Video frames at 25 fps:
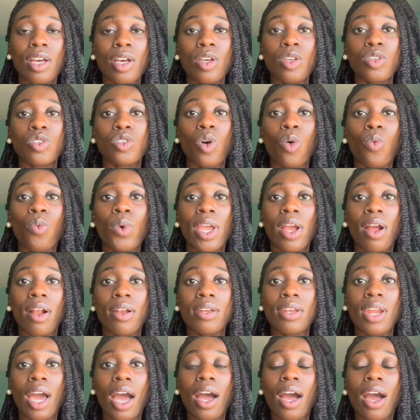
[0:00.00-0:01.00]
So we are
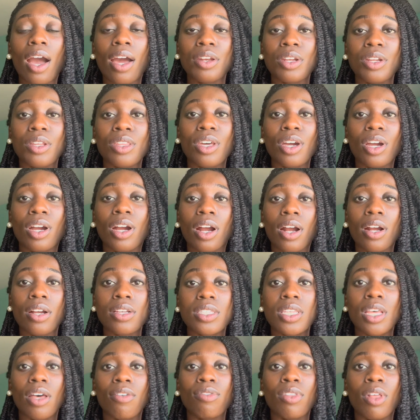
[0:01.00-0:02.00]
not under the
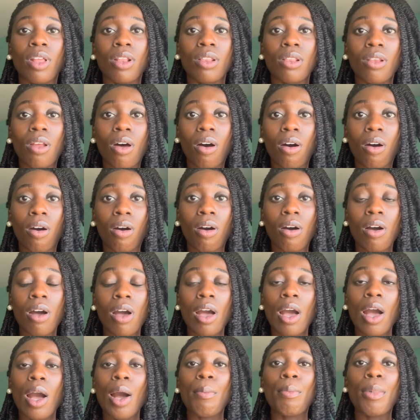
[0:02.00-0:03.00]
curse of the law,
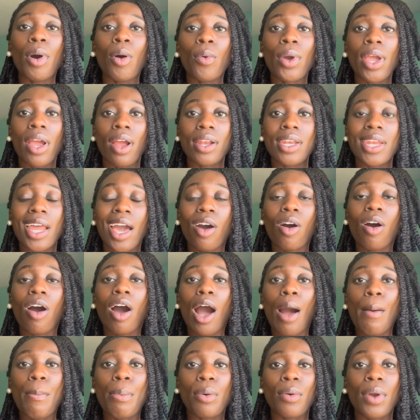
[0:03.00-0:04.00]
but we are now
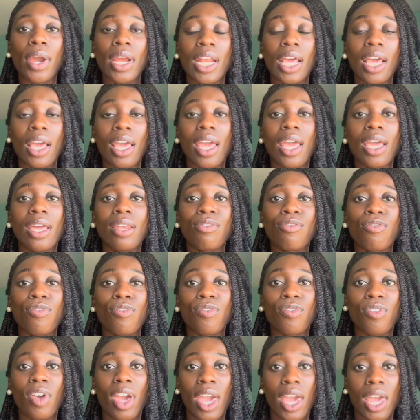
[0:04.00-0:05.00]
operating in
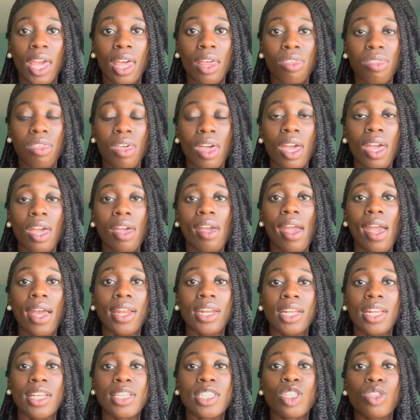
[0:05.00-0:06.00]
faith.
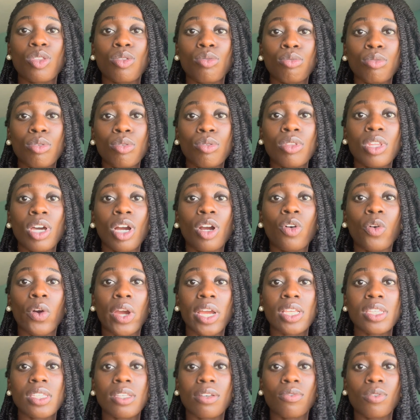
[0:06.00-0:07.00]
And it is through the
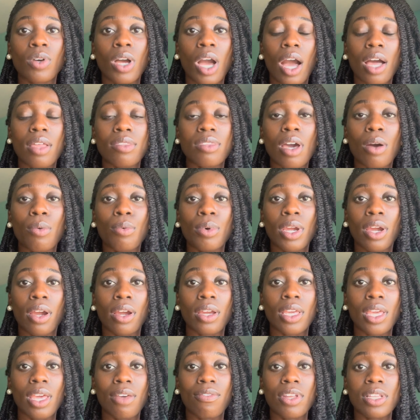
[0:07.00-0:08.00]
grace of God that we are
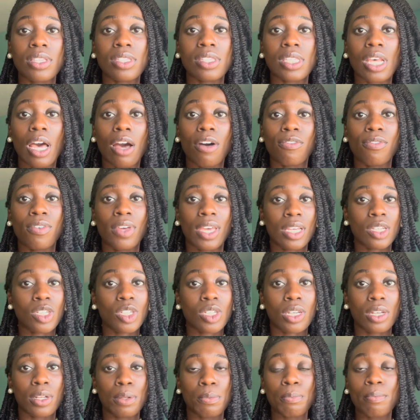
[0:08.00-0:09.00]
given
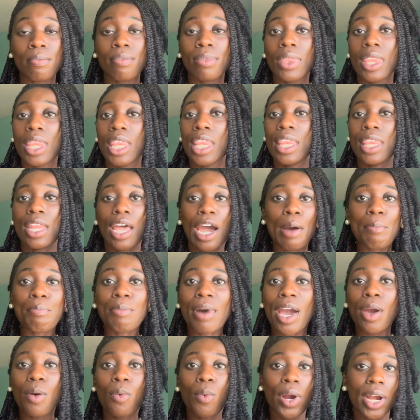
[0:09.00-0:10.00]
salvation, not
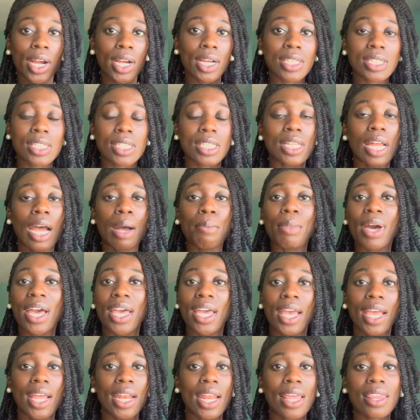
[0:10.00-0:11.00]
by works, not by
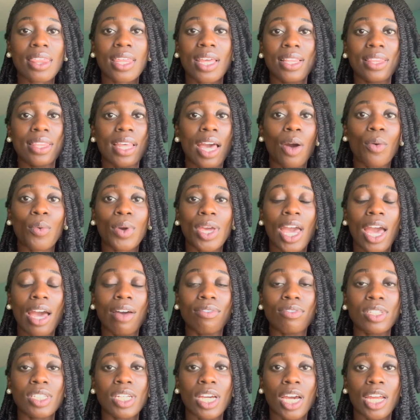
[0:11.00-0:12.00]
anything that we
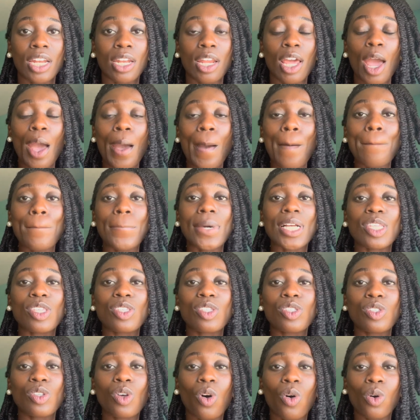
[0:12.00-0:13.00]
have done, but
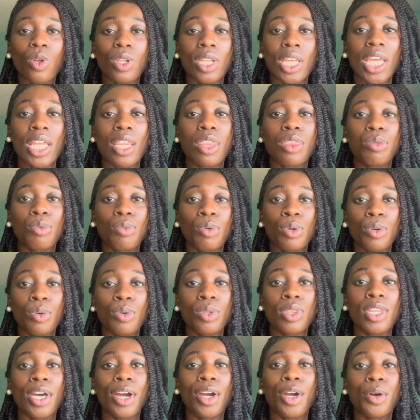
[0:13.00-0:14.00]
solely
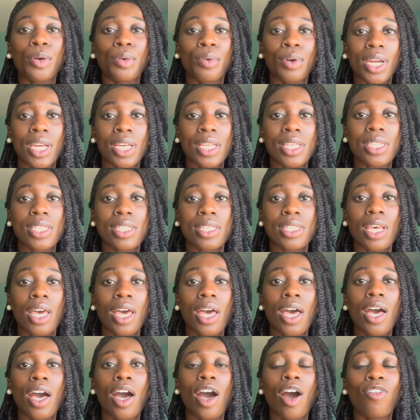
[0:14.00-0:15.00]
through the grace
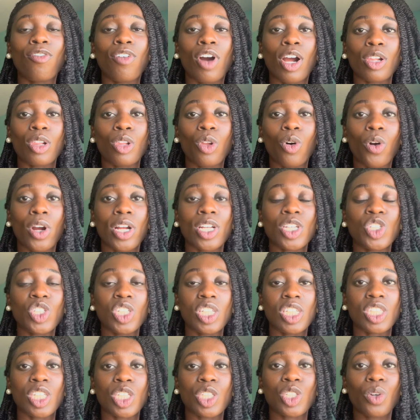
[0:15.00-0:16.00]
of our Lord
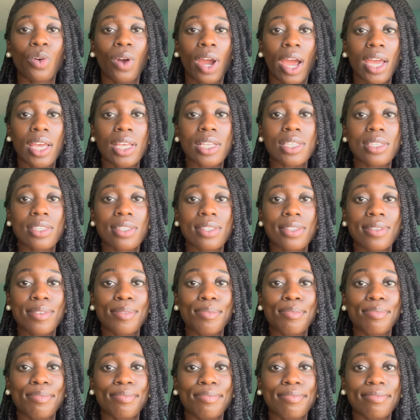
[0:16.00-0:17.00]
Jesus Christ.
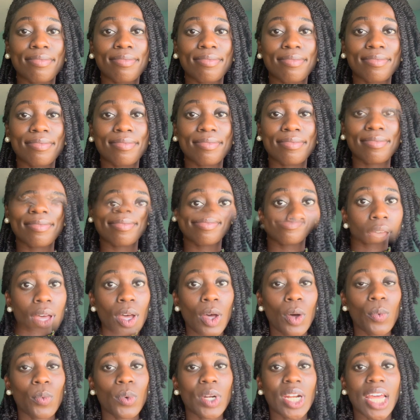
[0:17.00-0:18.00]

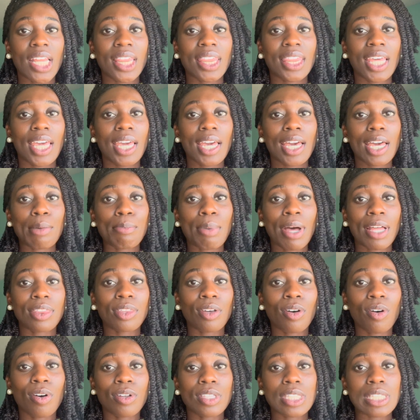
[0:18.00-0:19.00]
When I think about
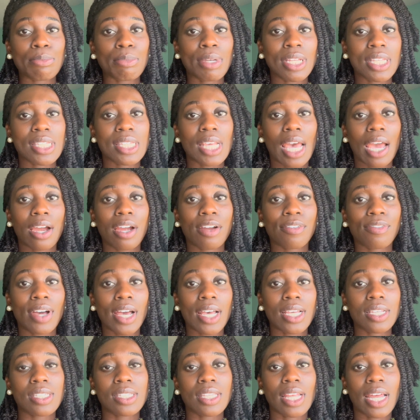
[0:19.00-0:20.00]
the ultimate
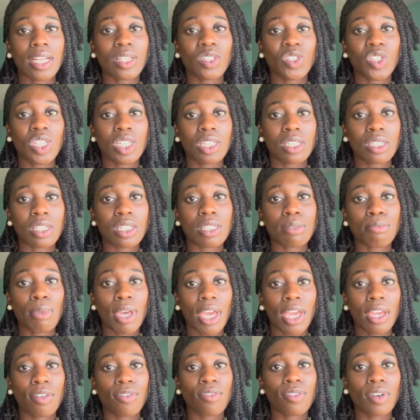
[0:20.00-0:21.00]
sacrifice that Jesus
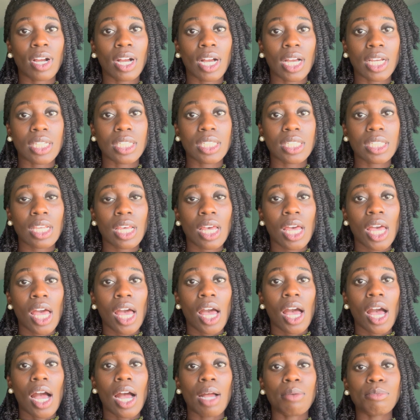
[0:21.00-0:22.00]
made for us,
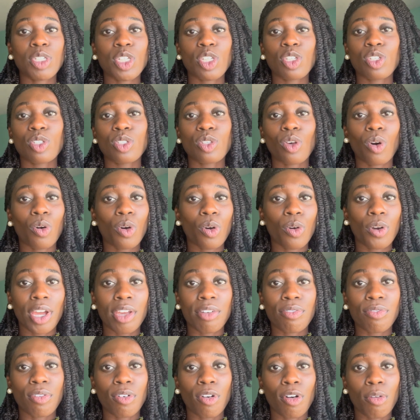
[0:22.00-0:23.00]
I'm just so
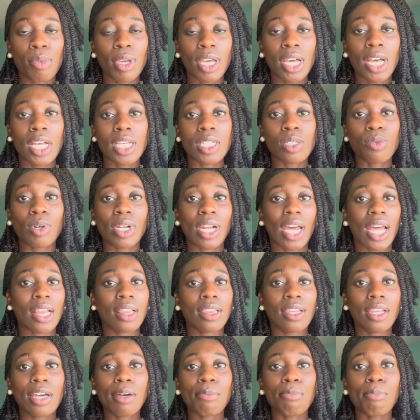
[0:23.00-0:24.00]
grateful, because when I
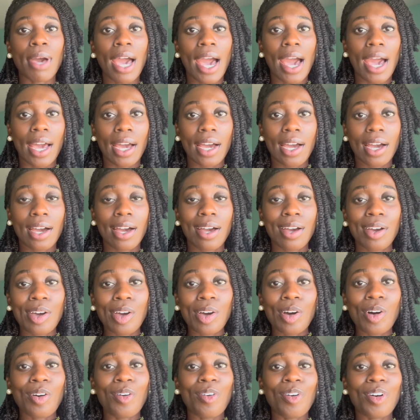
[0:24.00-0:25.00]
look back
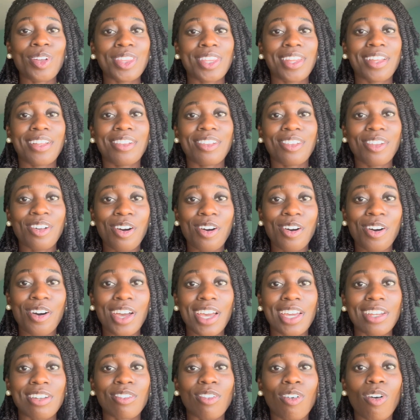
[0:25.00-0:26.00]
on the law
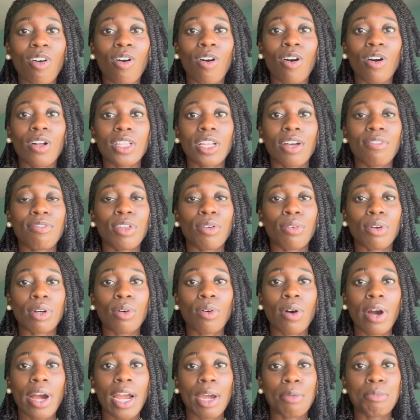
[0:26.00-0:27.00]
and all of the
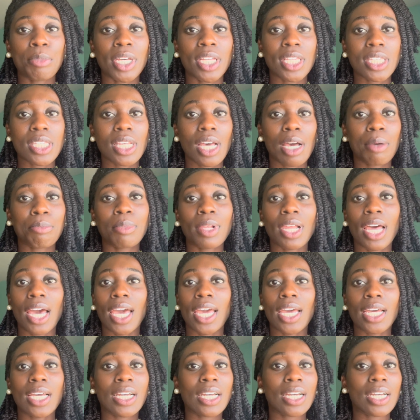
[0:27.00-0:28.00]
requirements, I'm
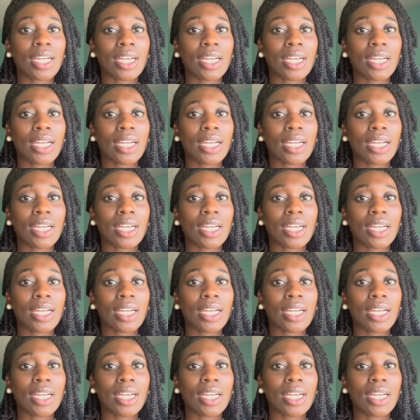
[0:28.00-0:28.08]
like,